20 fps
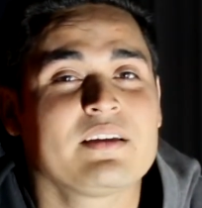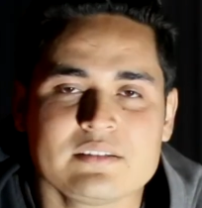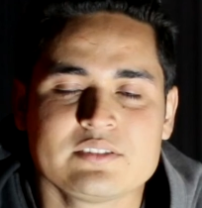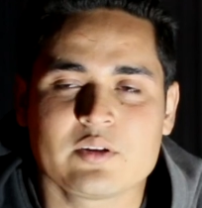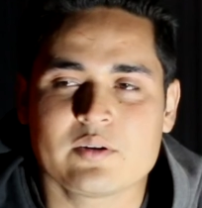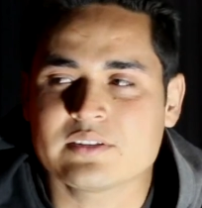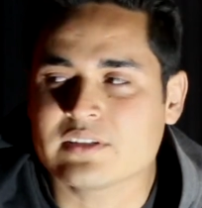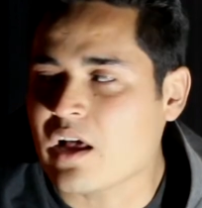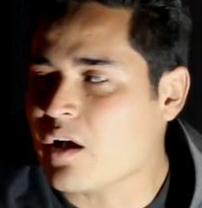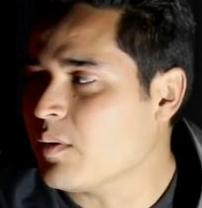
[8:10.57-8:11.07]

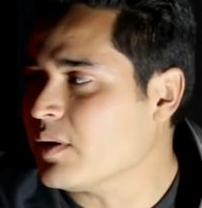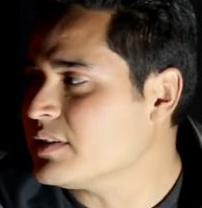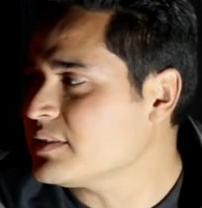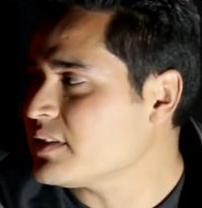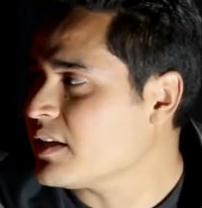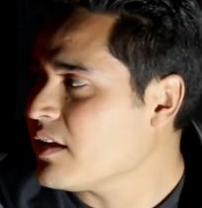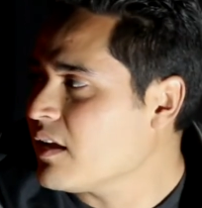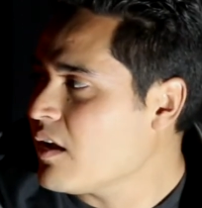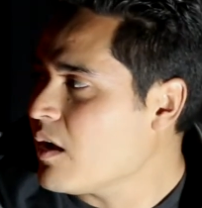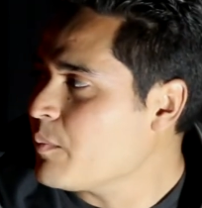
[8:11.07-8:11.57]
So as always,
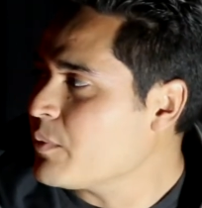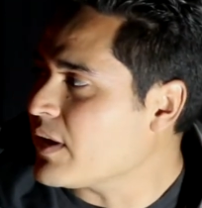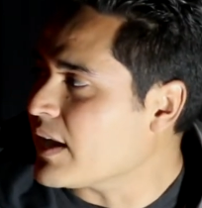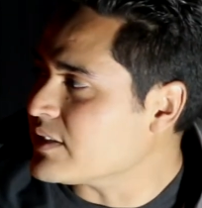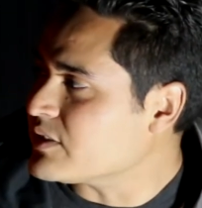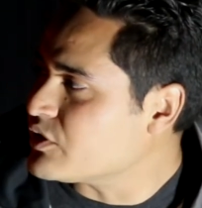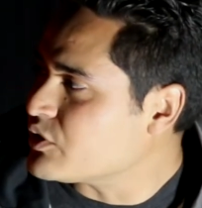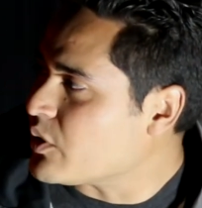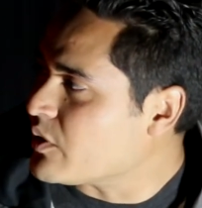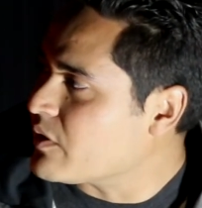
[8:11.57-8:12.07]
if you
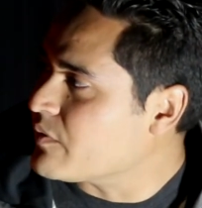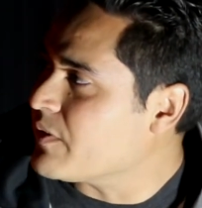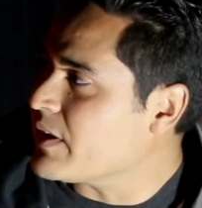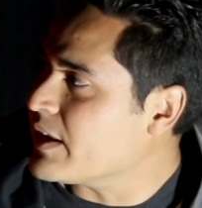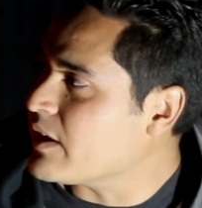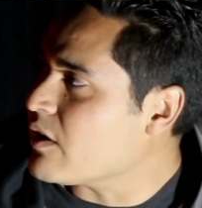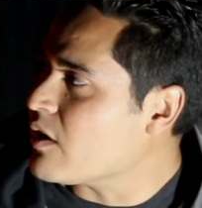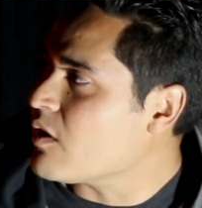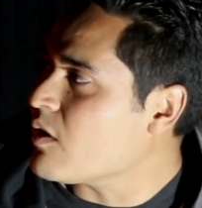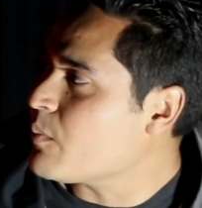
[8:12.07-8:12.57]
guys enjoyed the
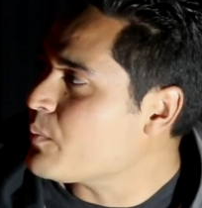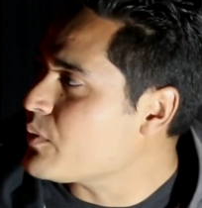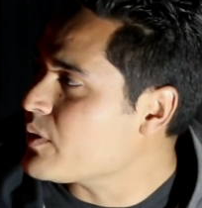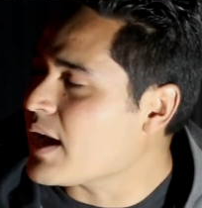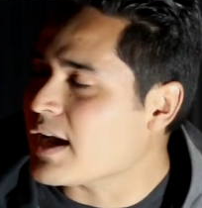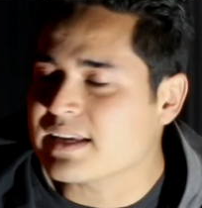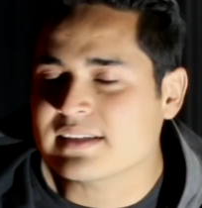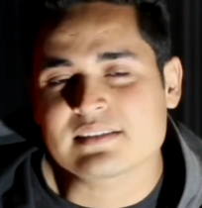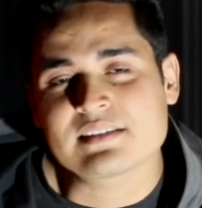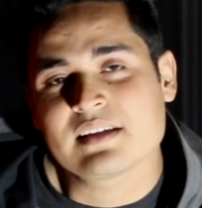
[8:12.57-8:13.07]
video, if you
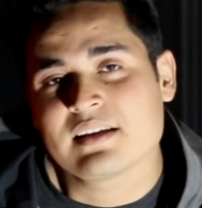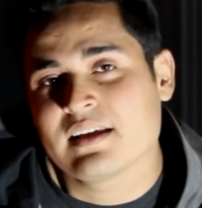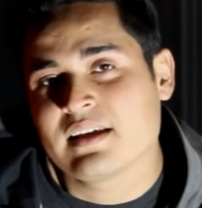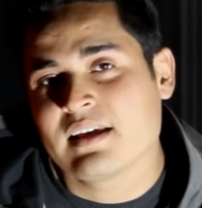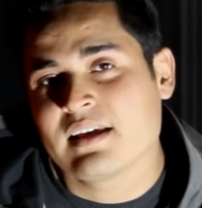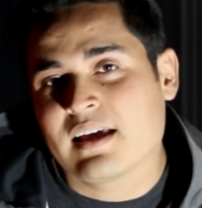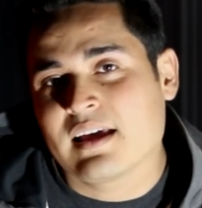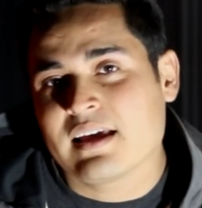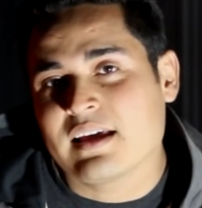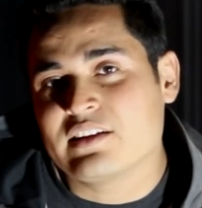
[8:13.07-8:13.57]
guys
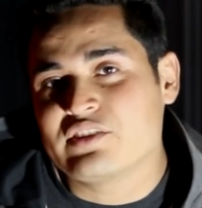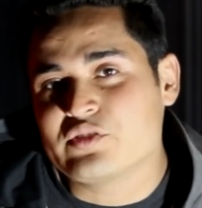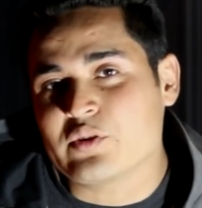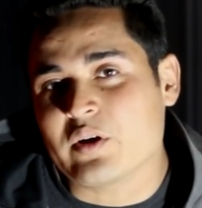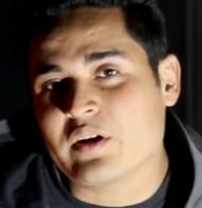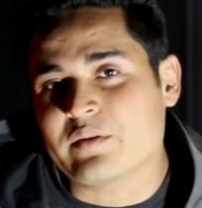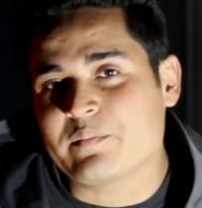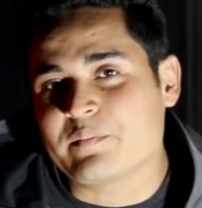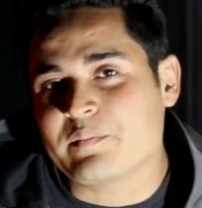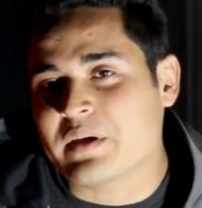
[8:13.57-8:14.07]

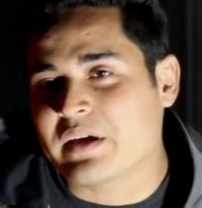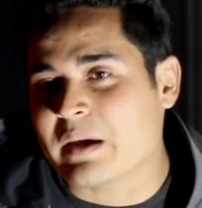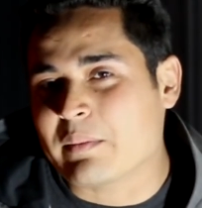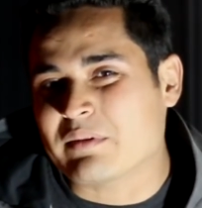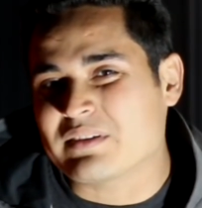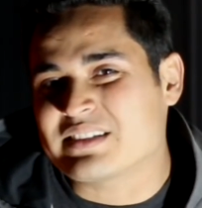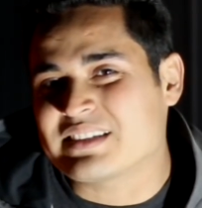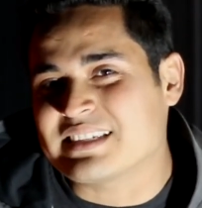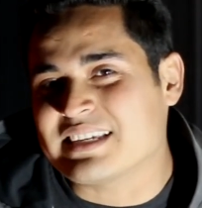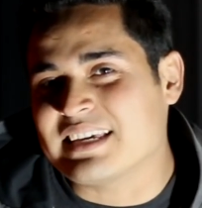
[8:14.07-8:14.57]
enjoyed being able
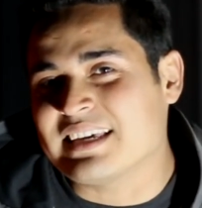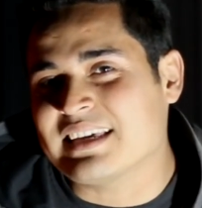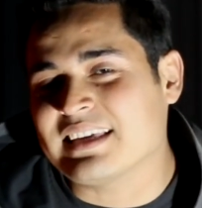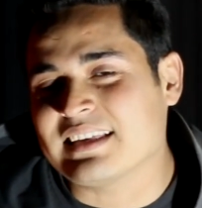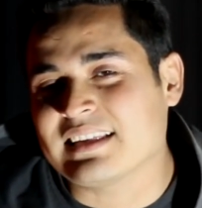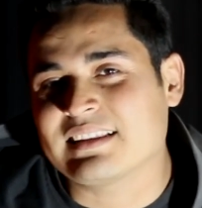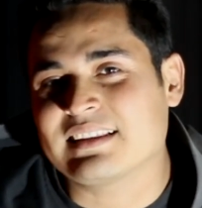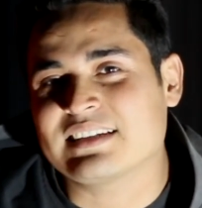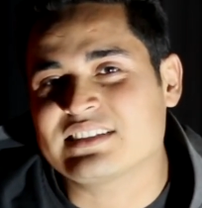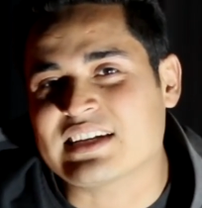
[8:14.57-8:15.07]
to see
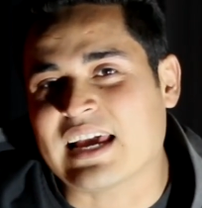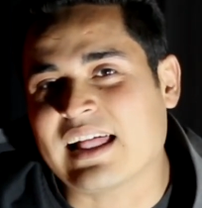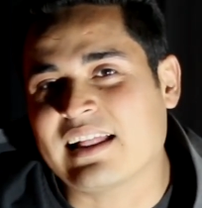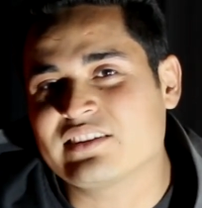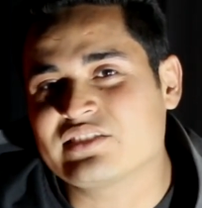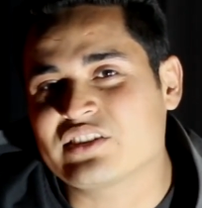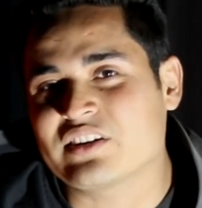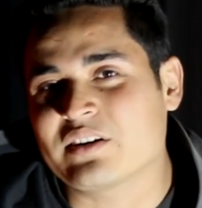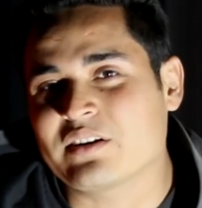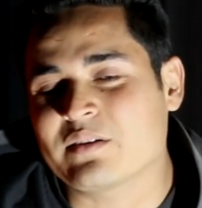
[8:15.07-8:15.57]
the
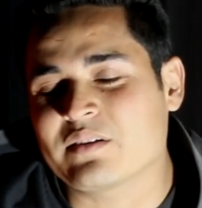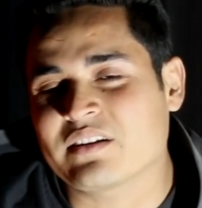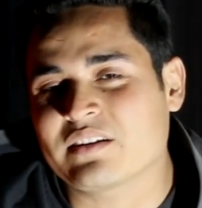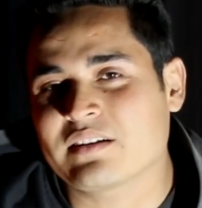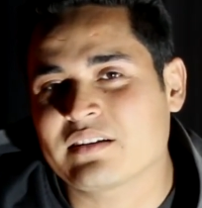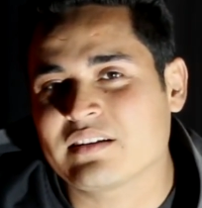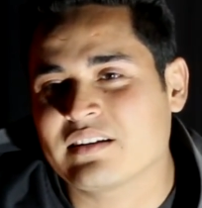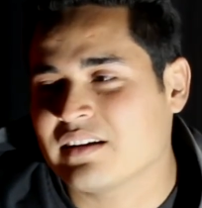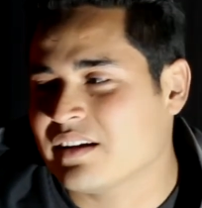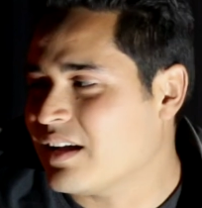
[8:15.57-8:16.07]
Challenger
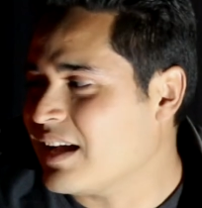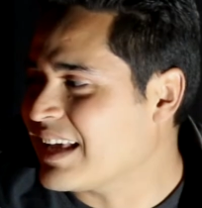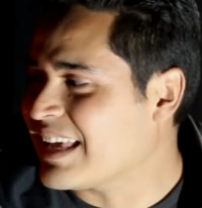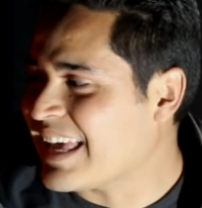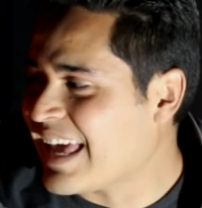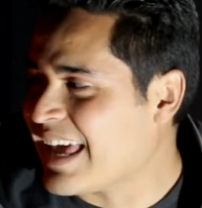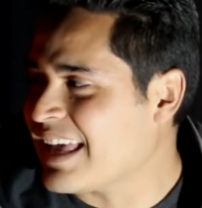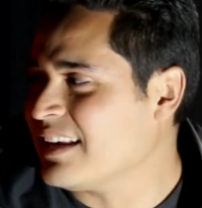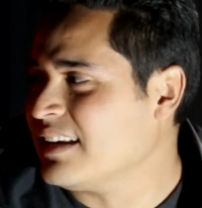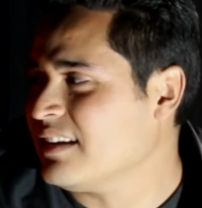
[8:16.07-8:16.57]

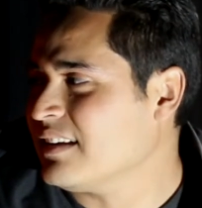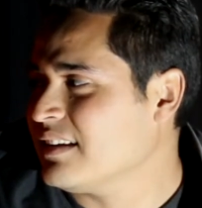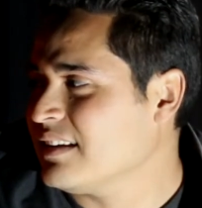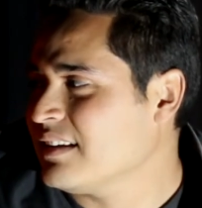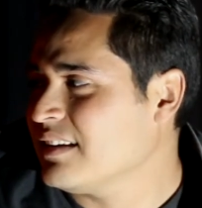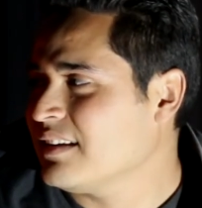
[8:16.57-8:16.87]
again,